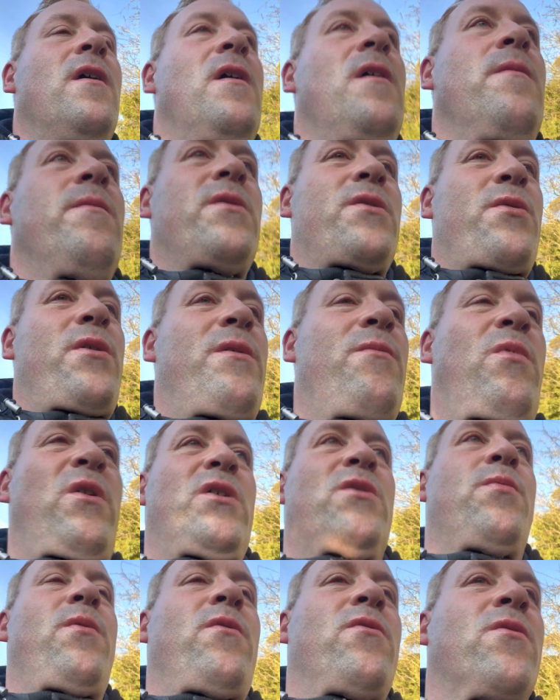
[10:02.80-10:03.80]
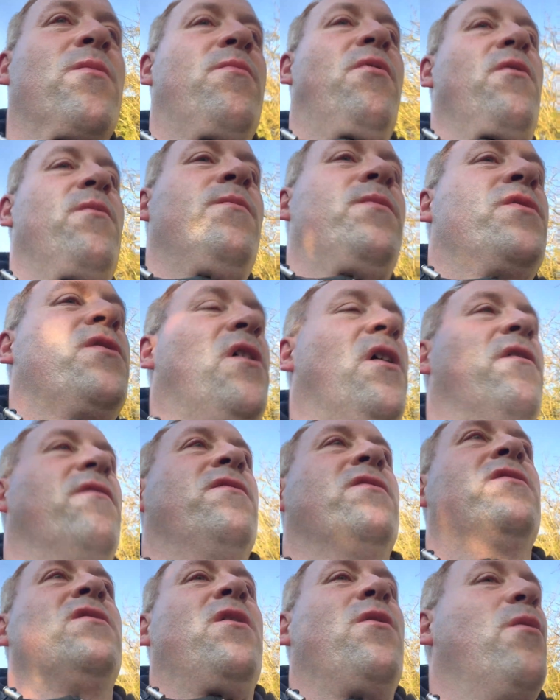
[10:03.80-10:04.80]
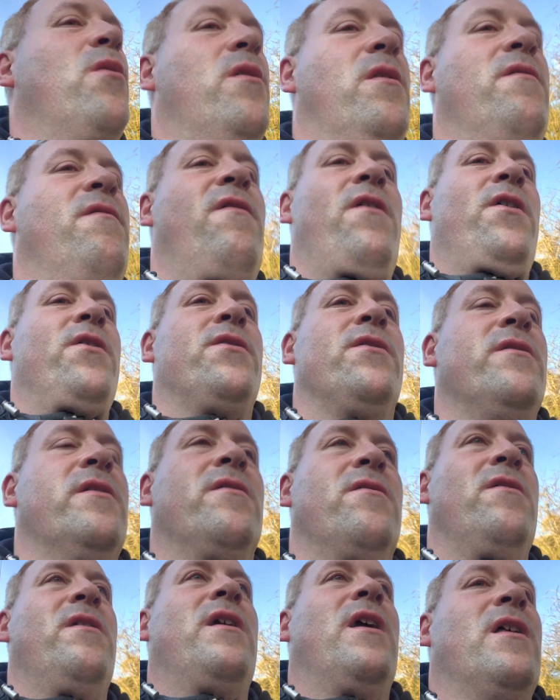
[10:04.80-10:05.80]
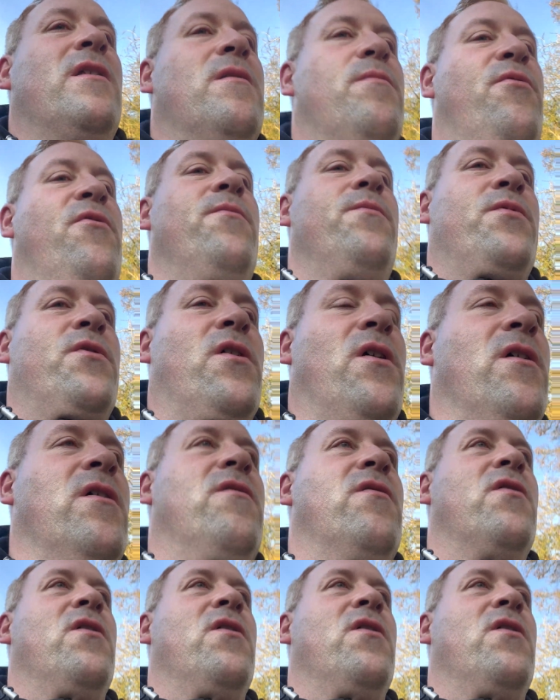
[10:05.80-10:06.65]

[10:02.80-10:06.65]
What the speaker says: between Wychbold and Bromsgrove. There's no other road until you get to Bromsgrove.